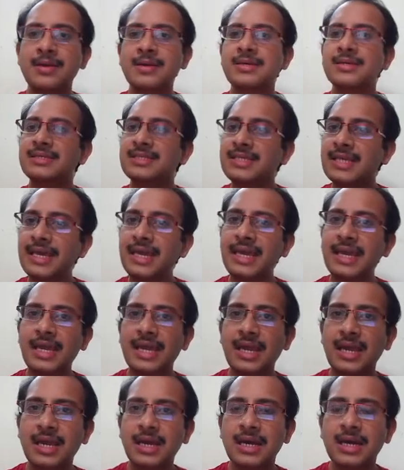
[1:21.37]
see
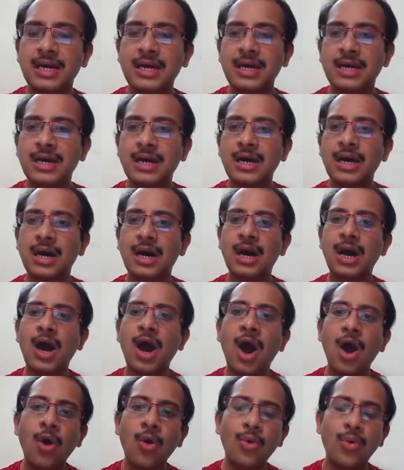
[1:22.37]

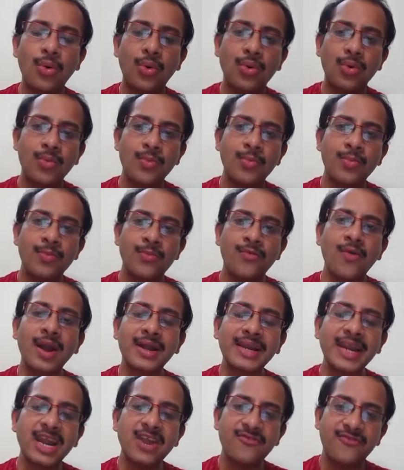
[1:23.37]
what
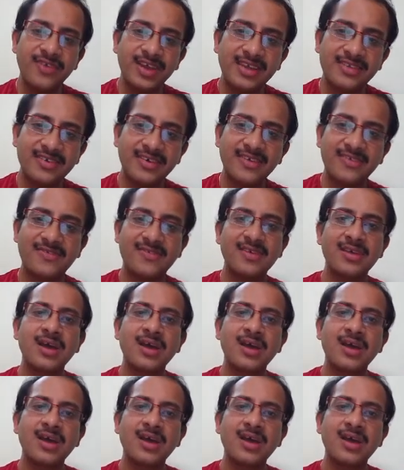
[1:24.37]
kind of features